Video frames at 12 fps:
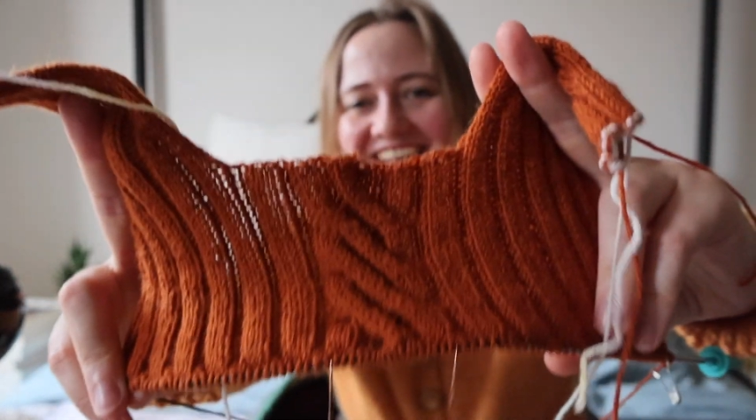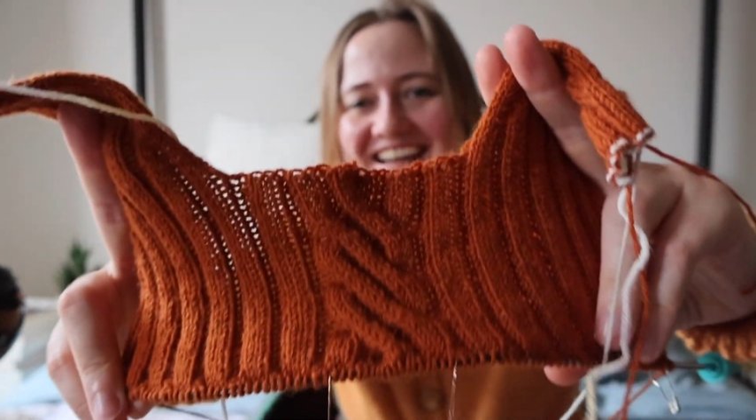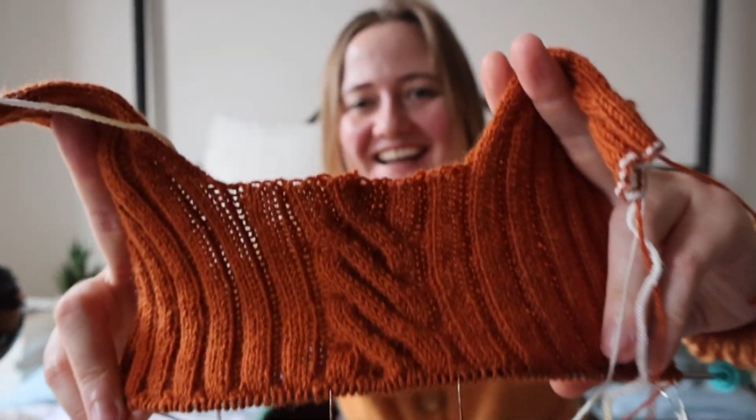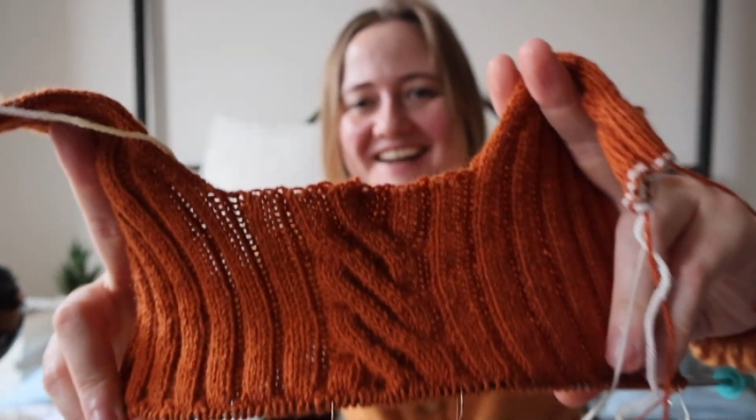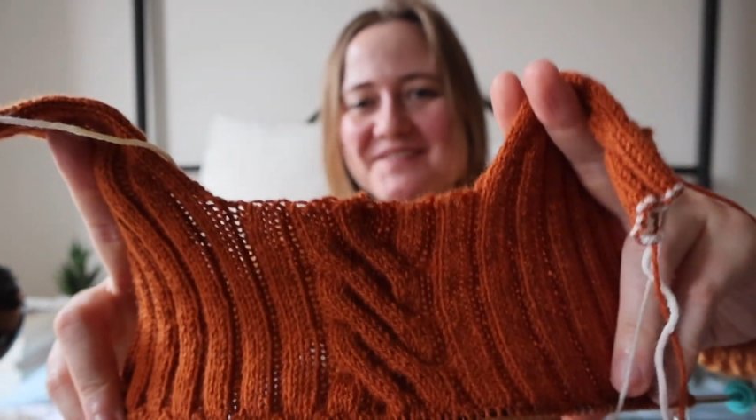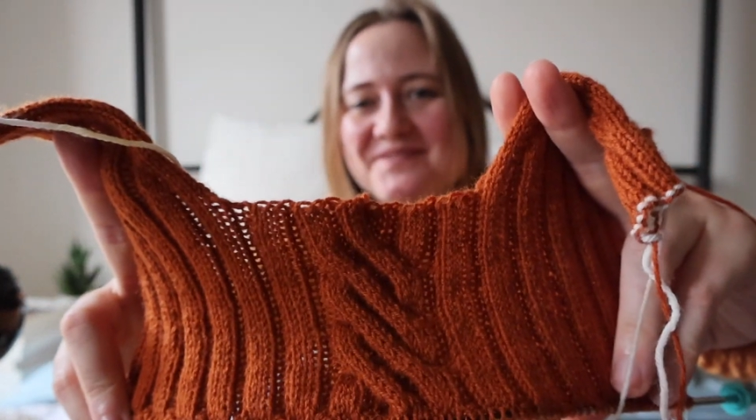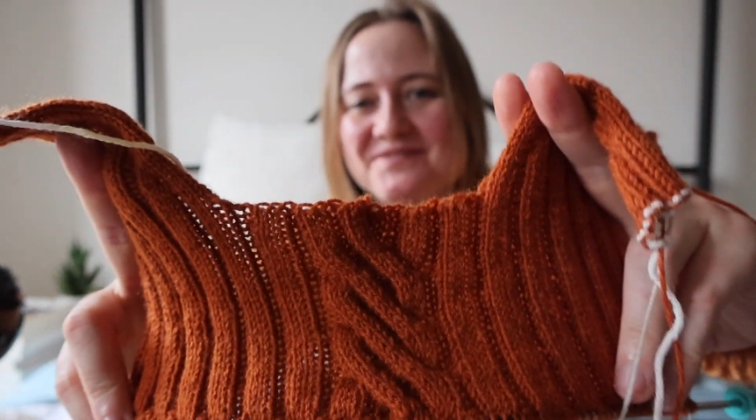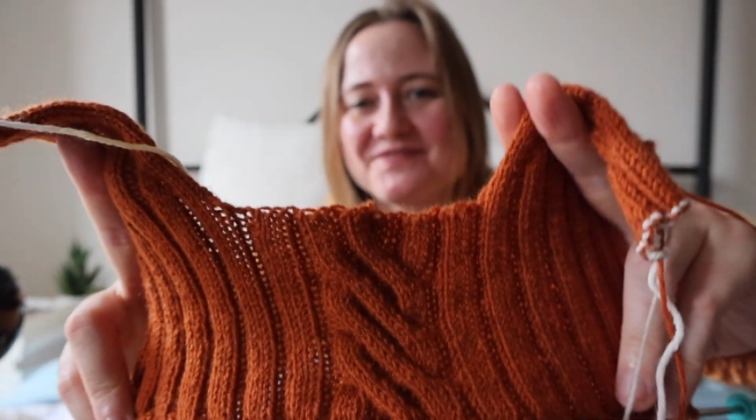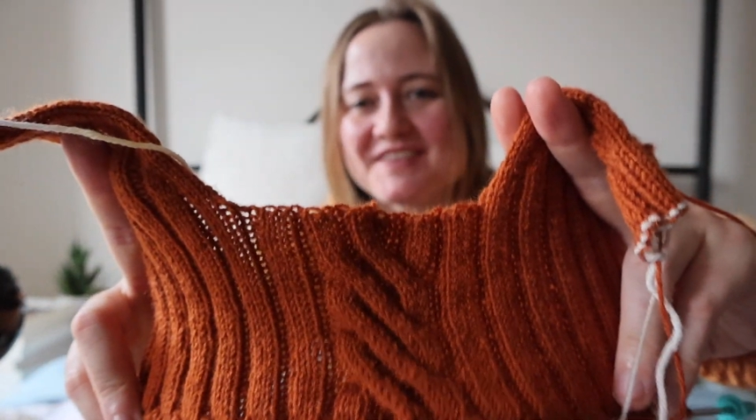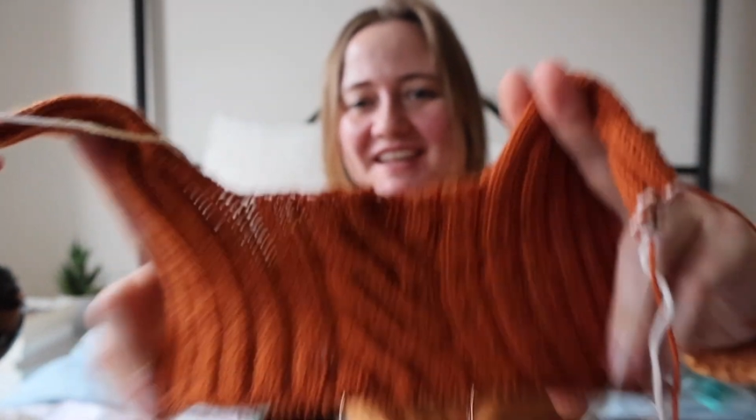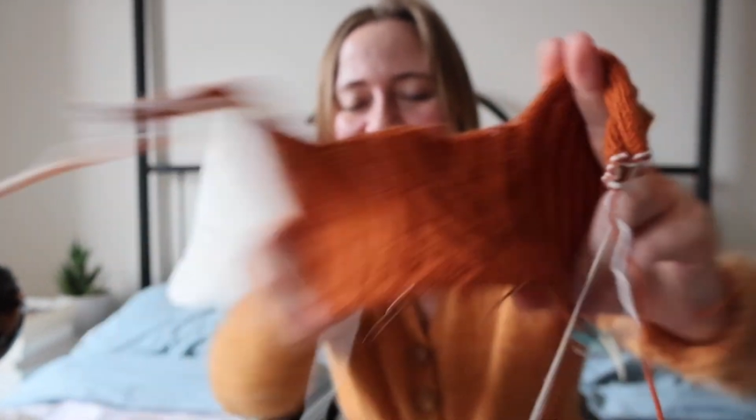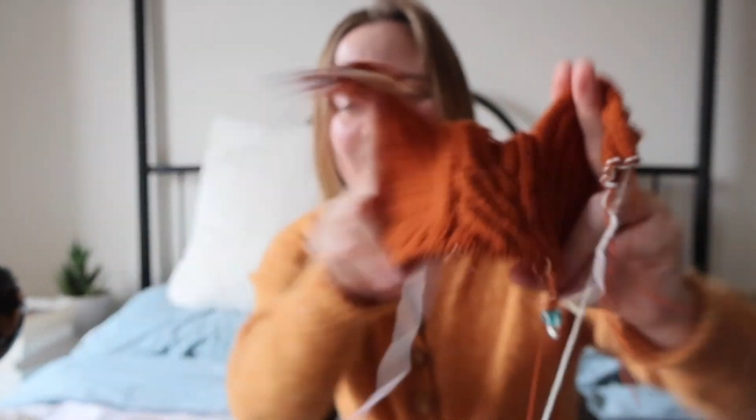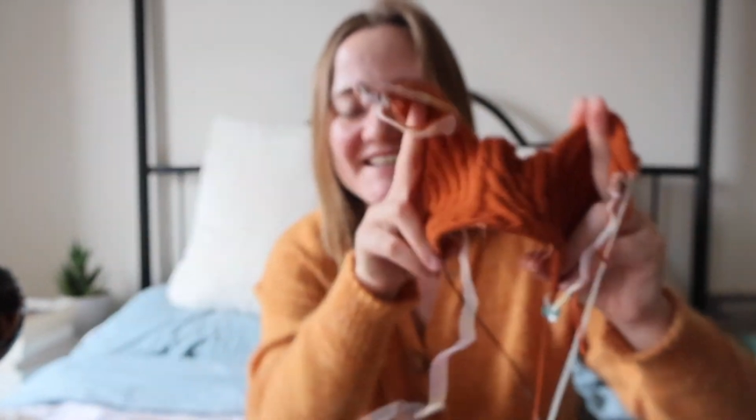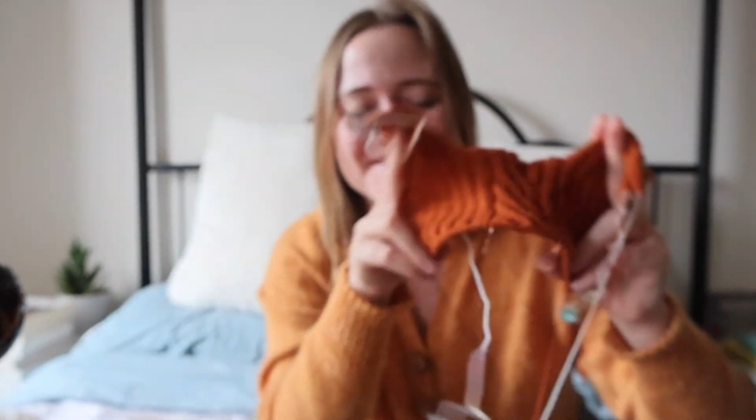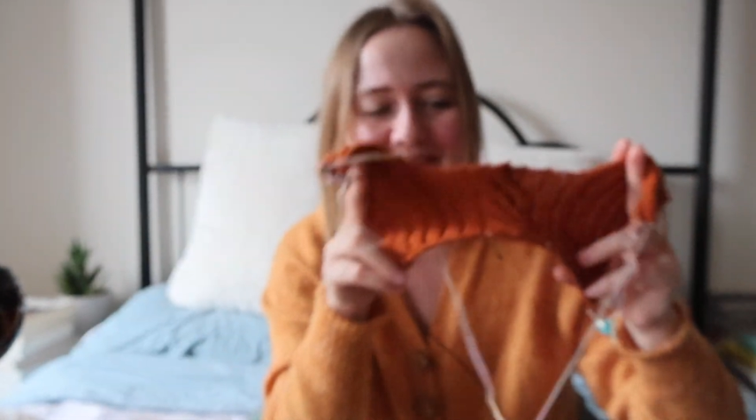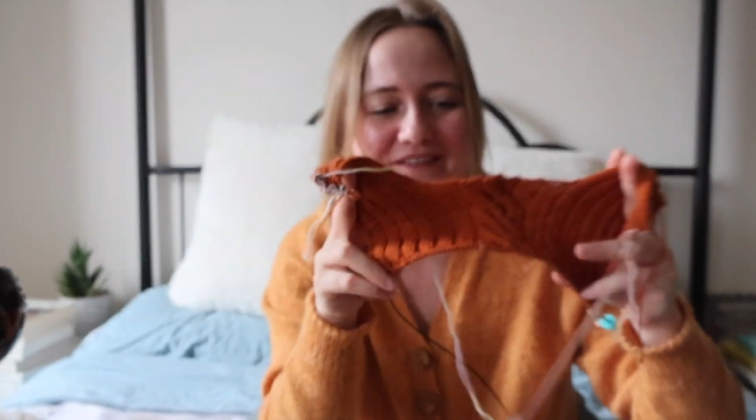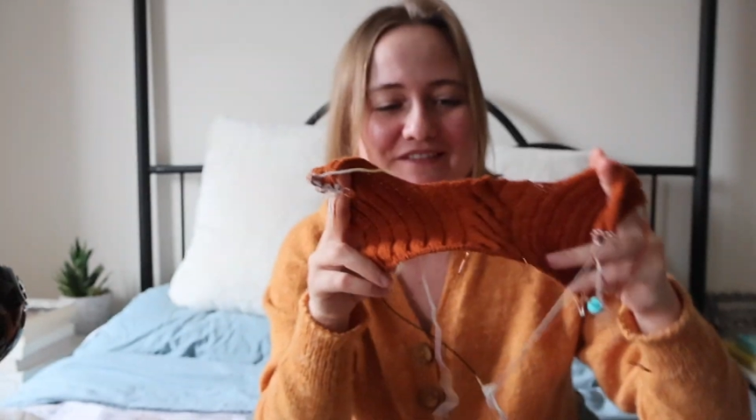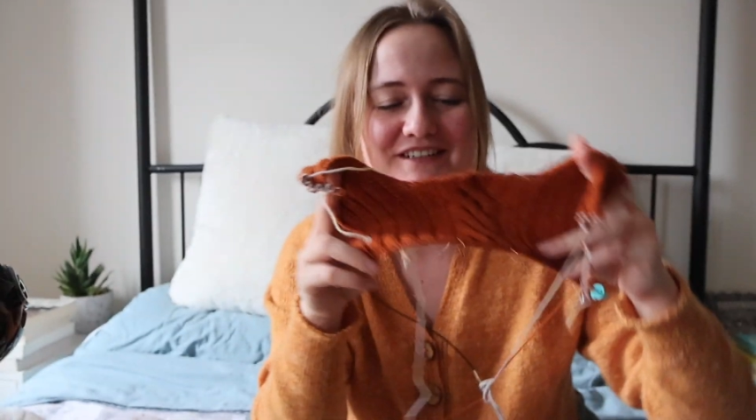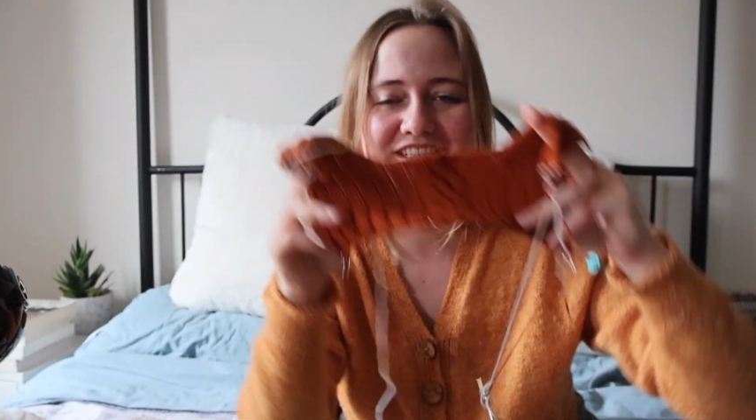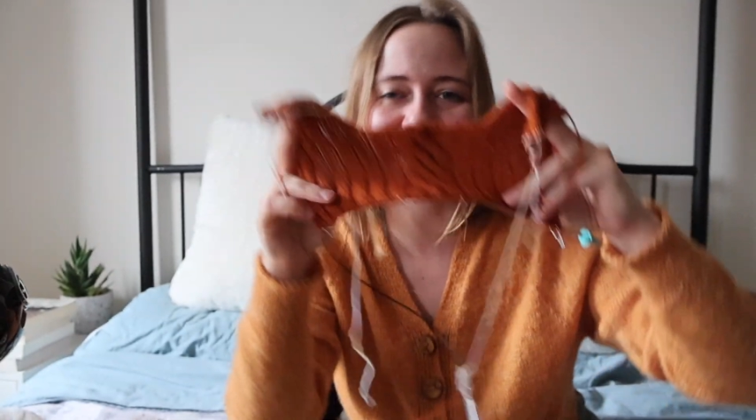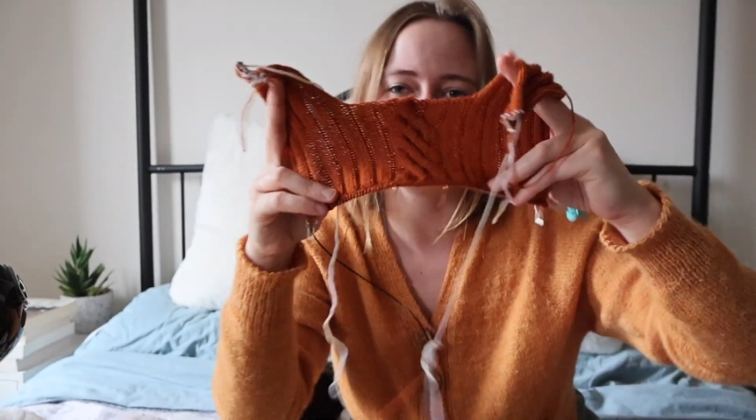I knit my first